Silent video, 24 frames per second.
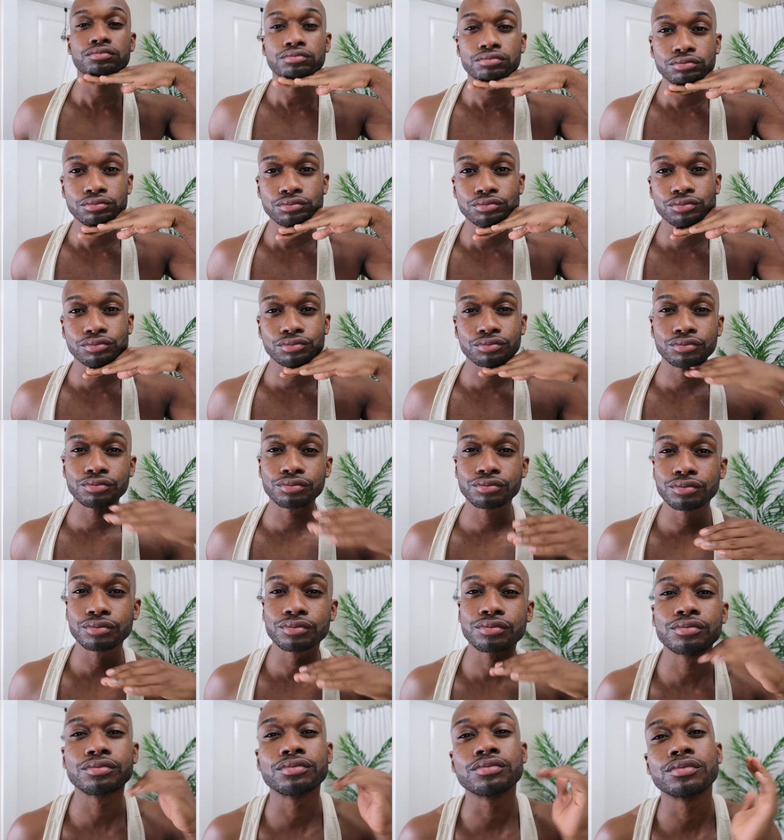So
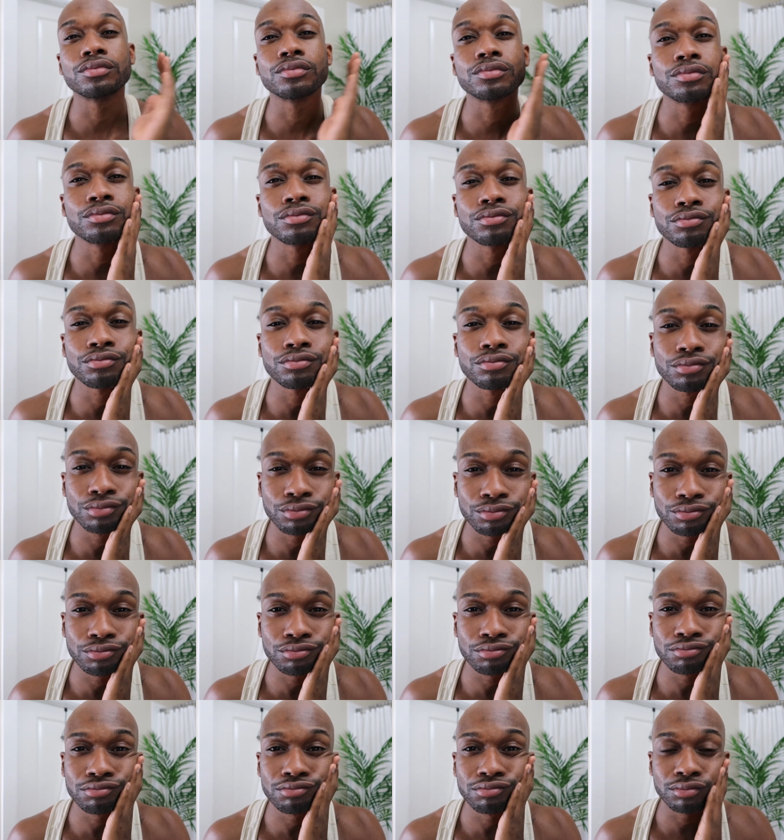let's get ready for
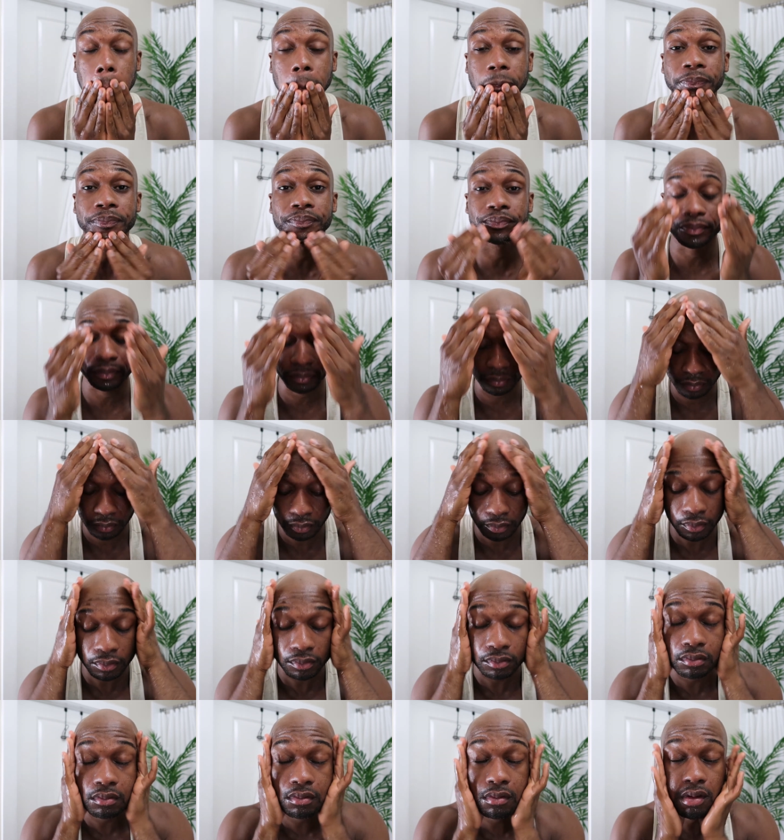bed. I like to
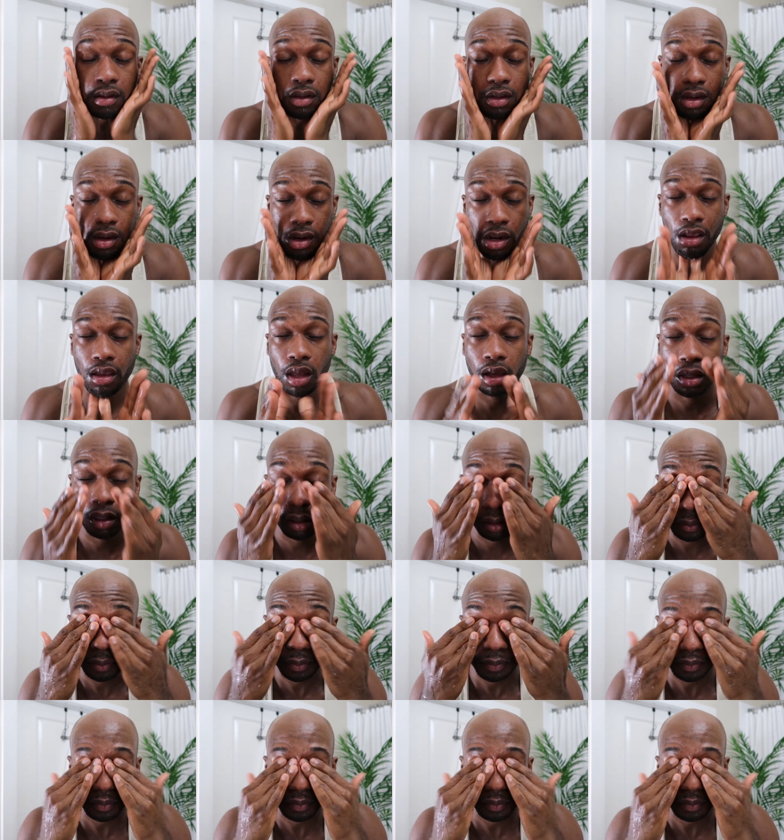wet my face first to